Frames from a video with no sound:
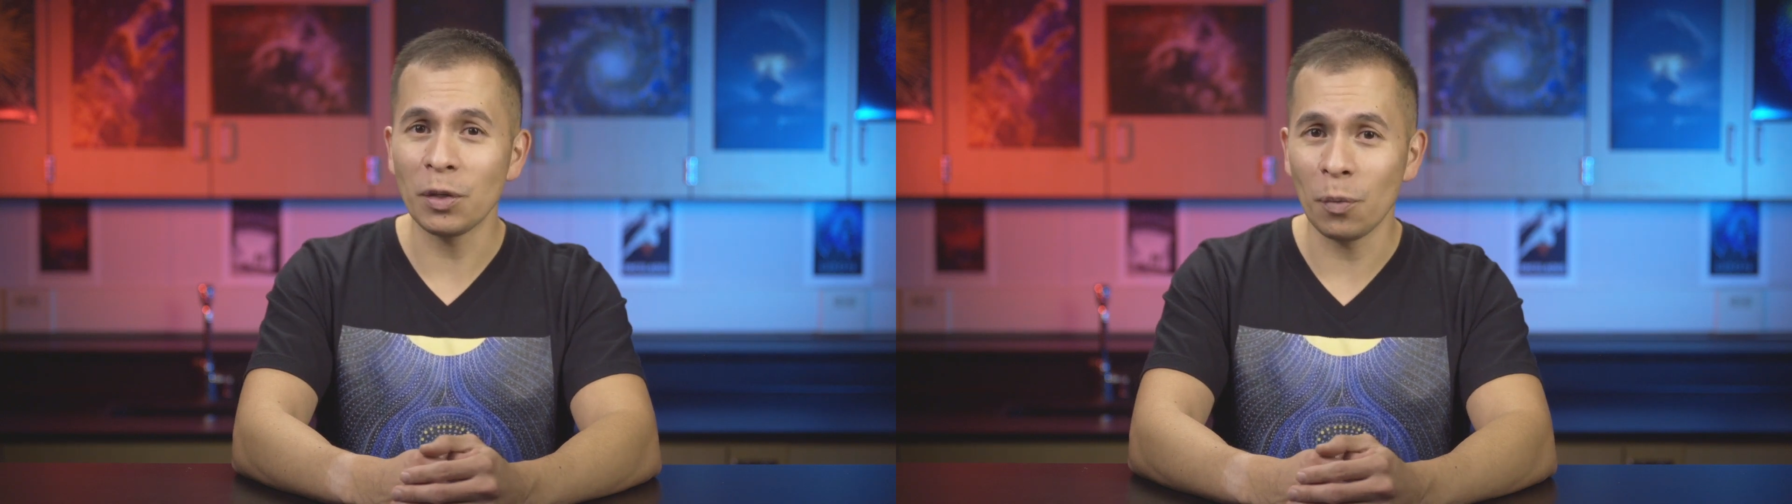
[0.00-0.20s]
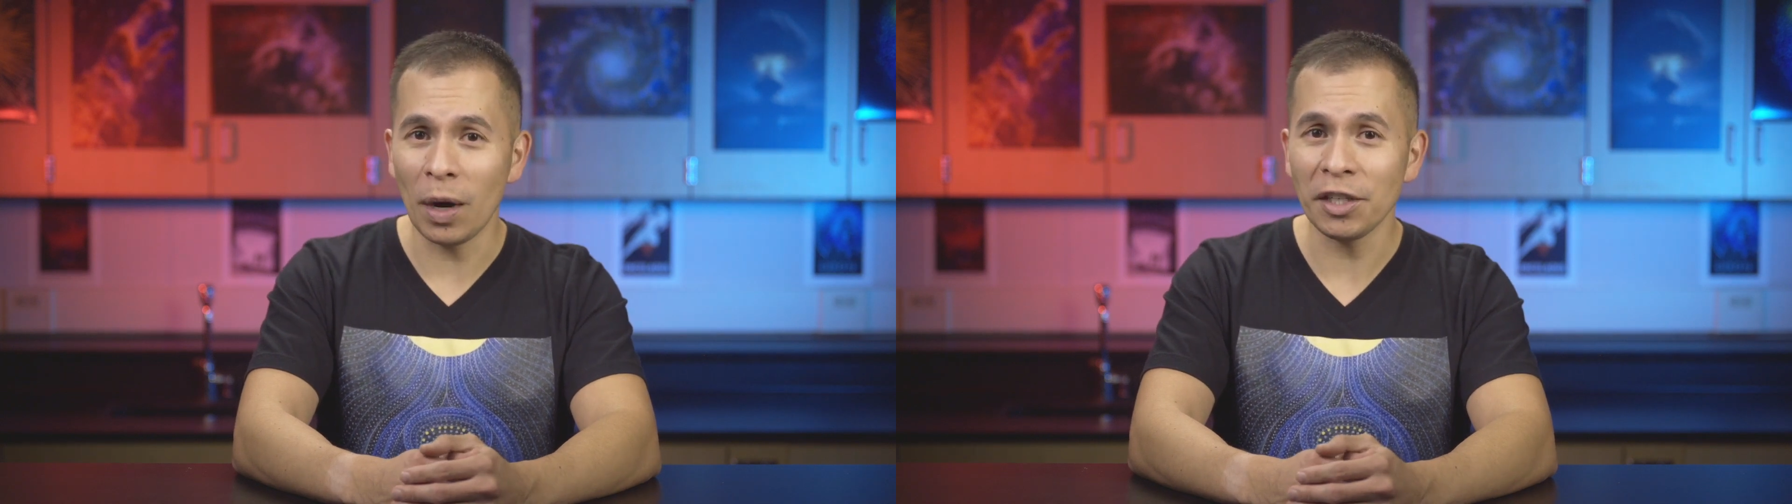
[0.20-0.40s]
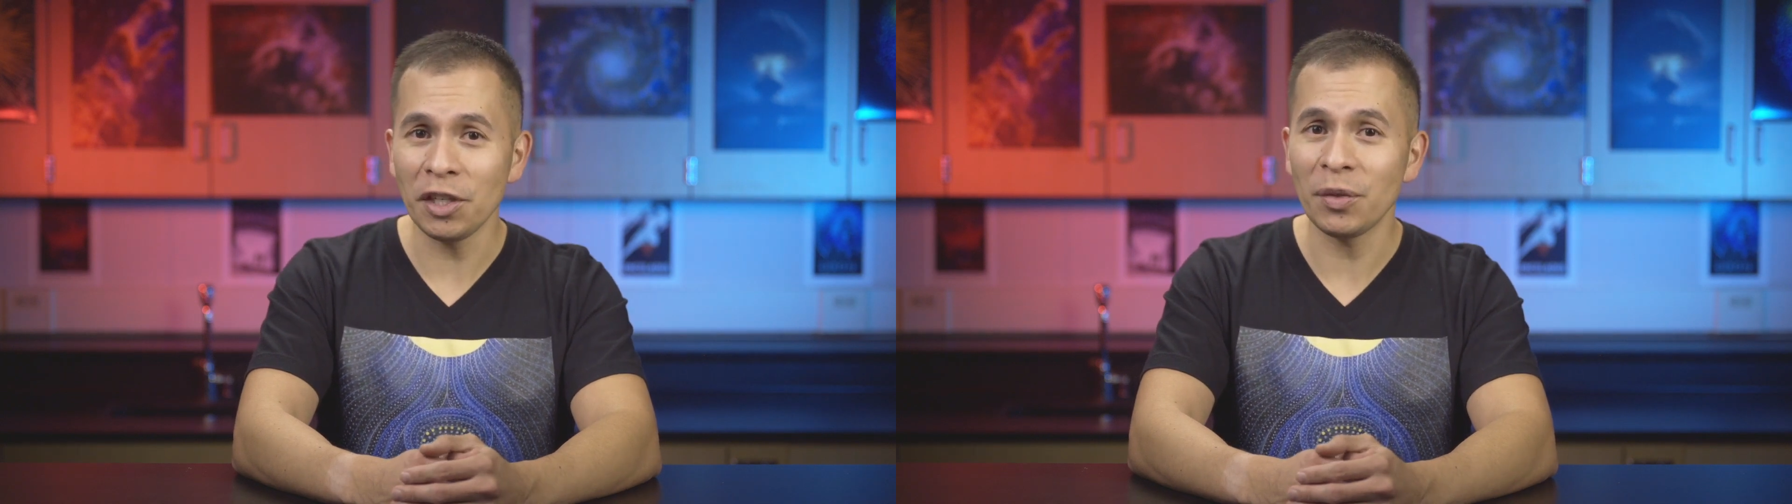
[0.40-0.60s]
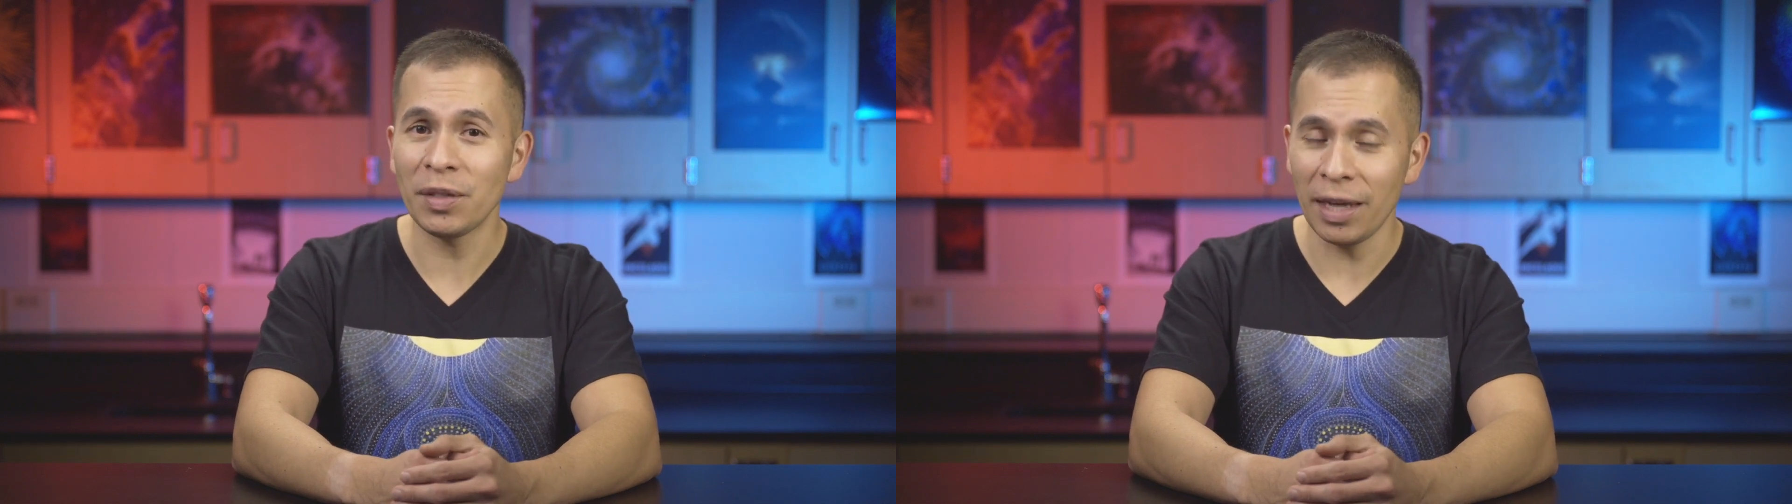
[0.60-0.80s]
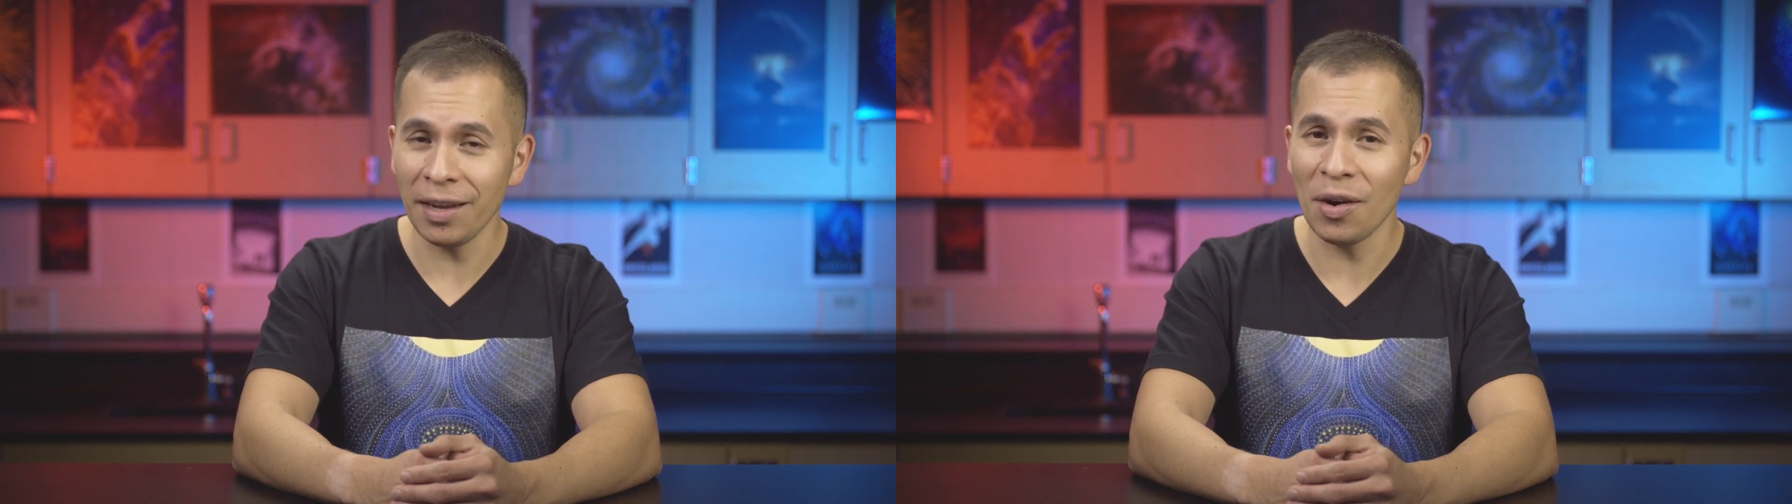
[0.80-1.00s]
to watching you
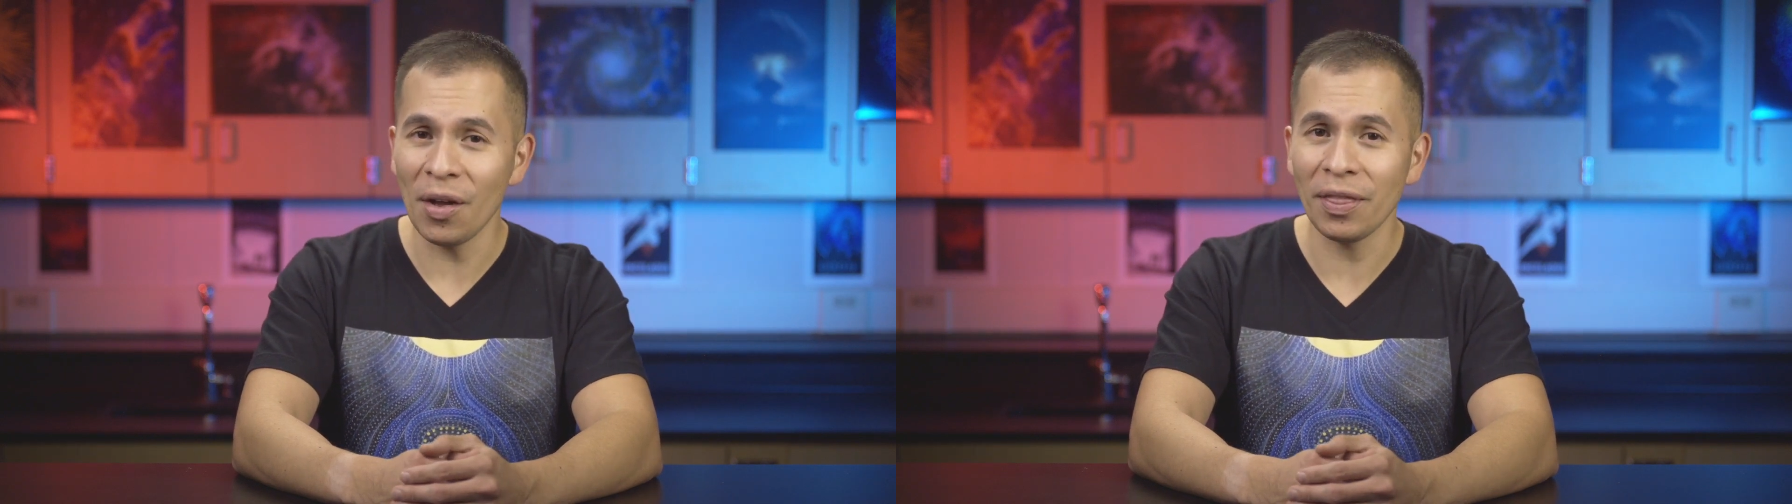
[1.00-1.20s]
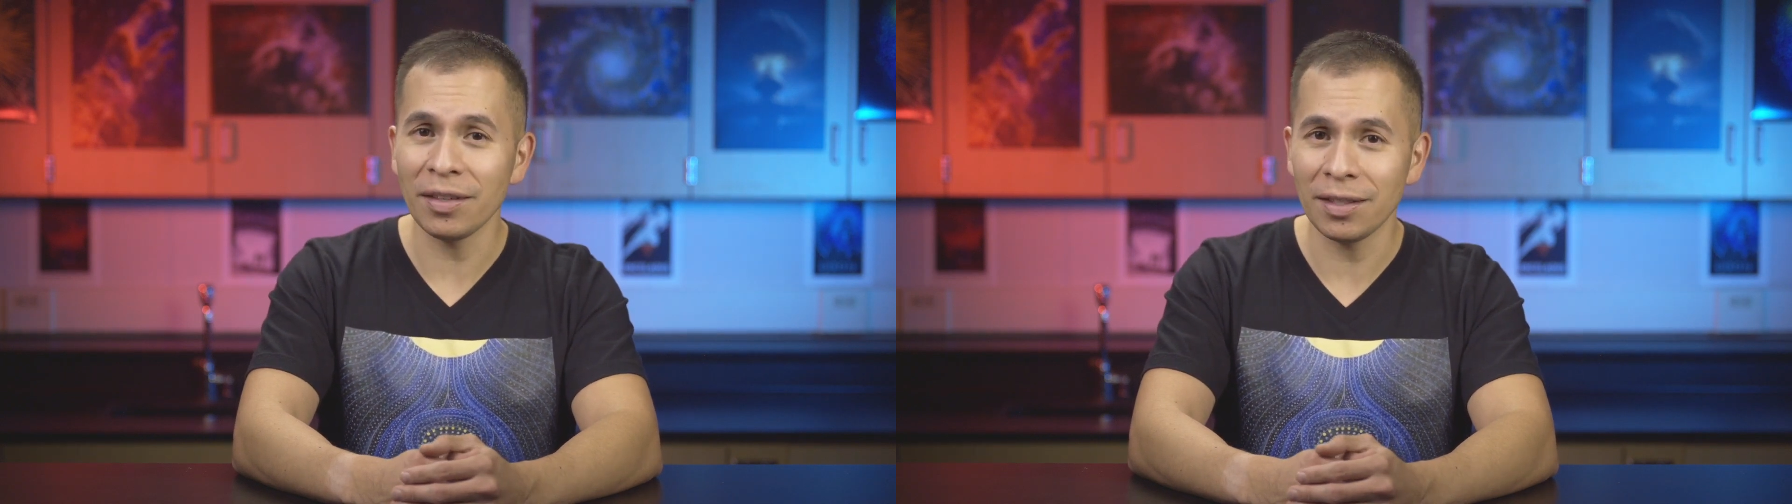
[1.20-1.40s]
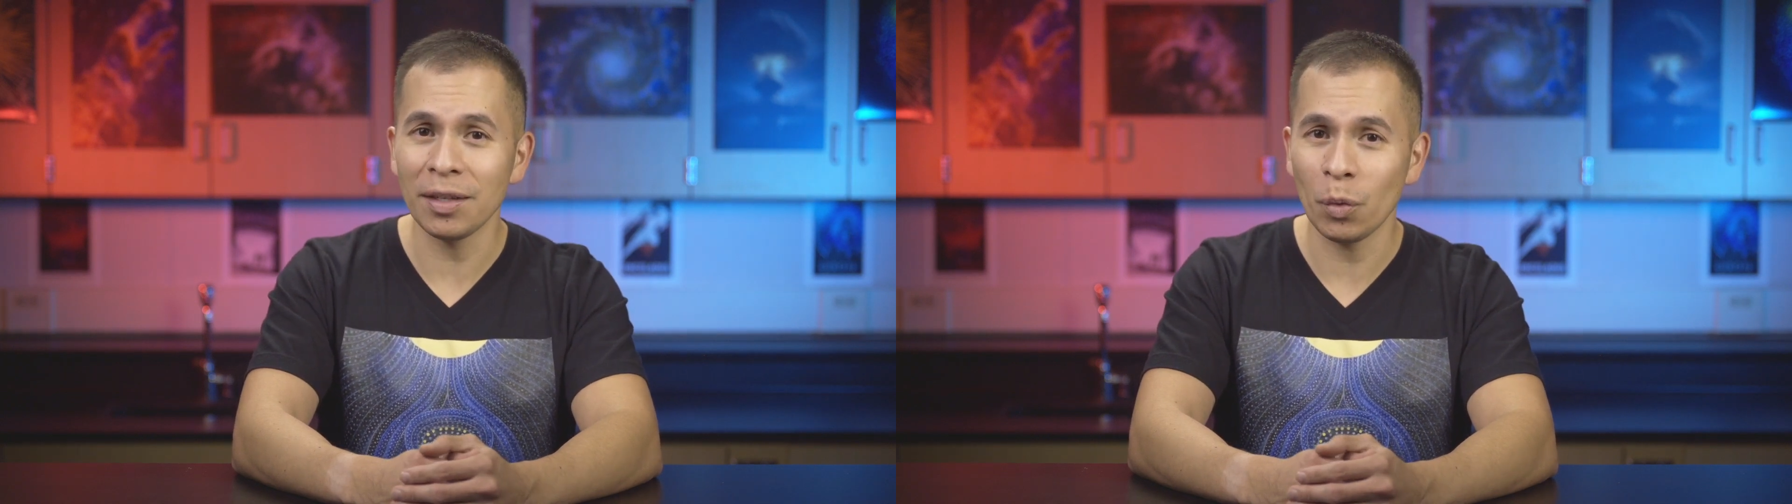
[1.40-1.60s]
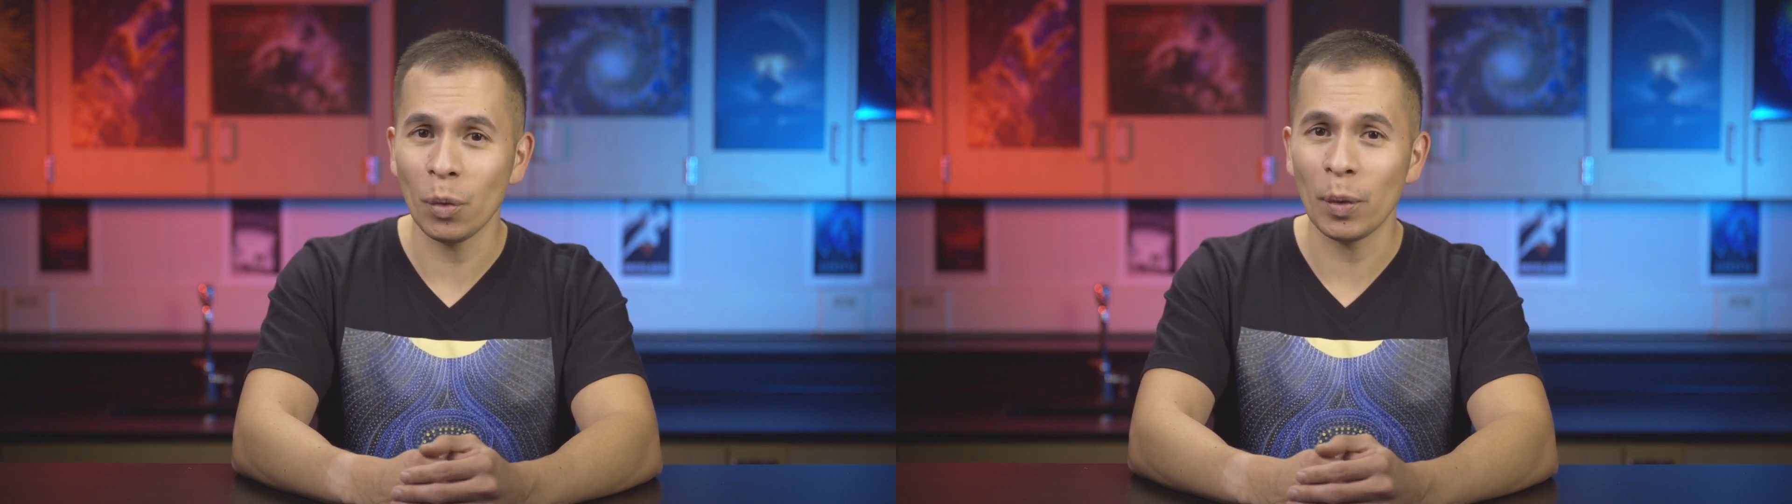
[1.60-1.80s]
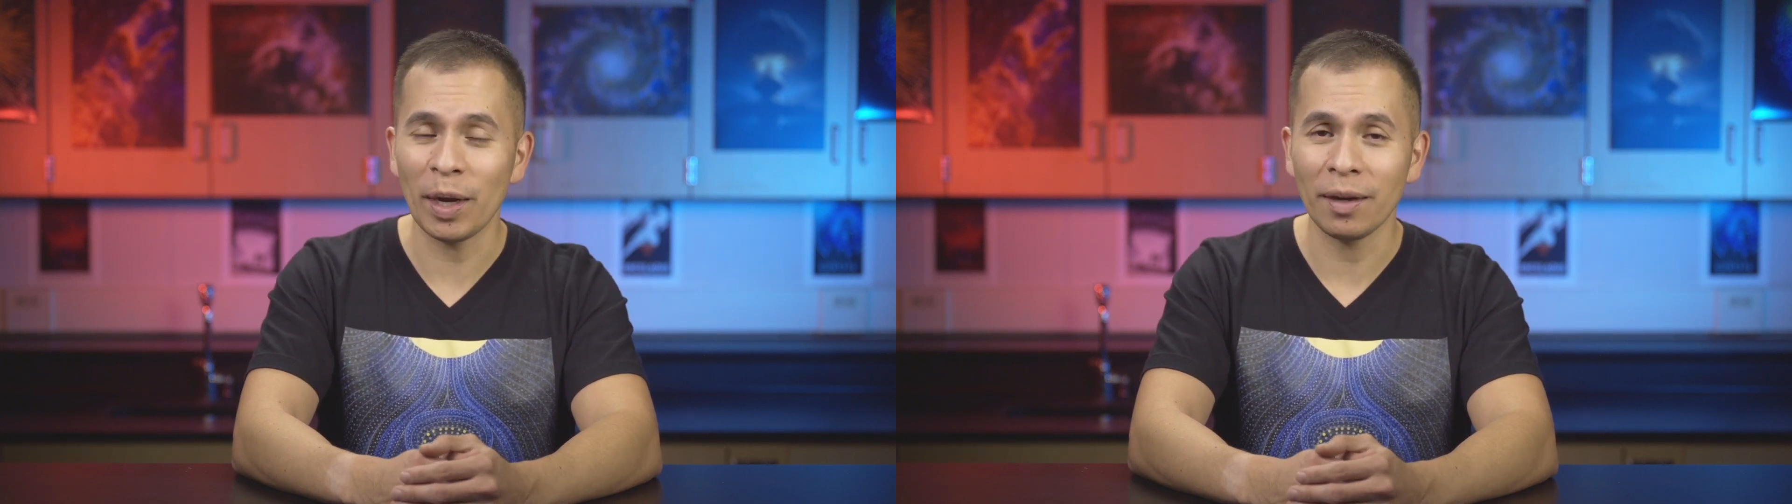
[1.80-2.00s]
take on this
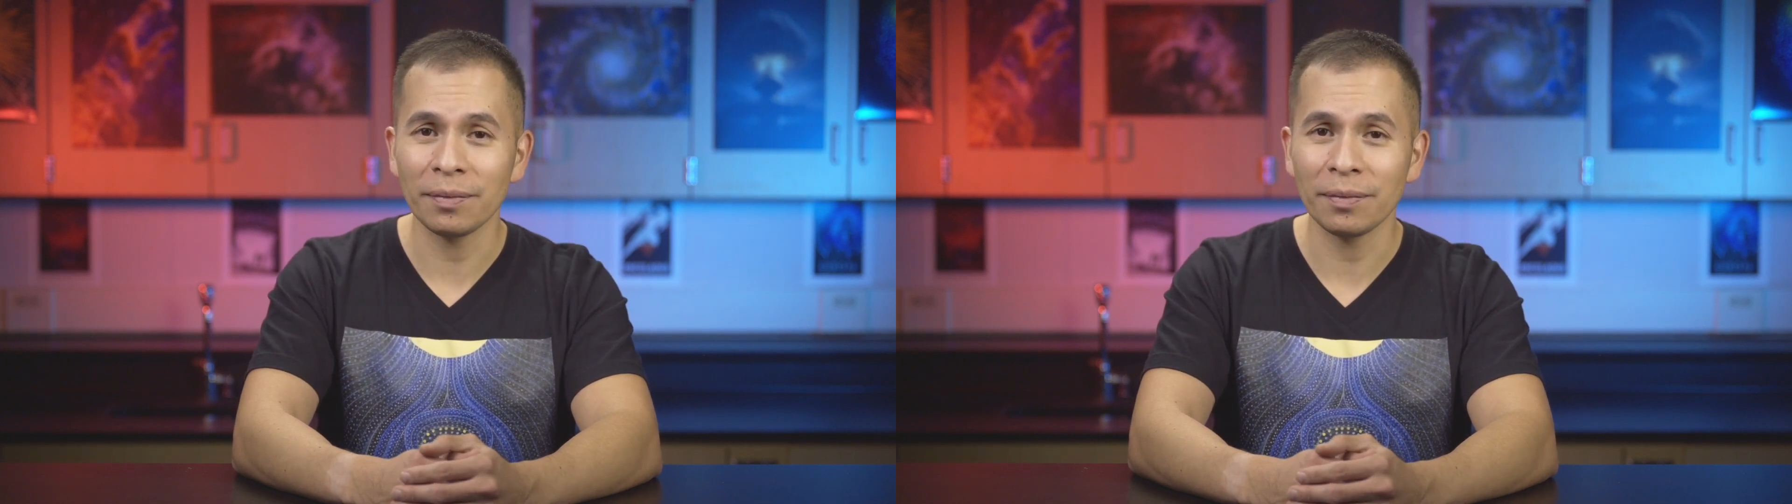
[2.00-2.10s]
inquiry.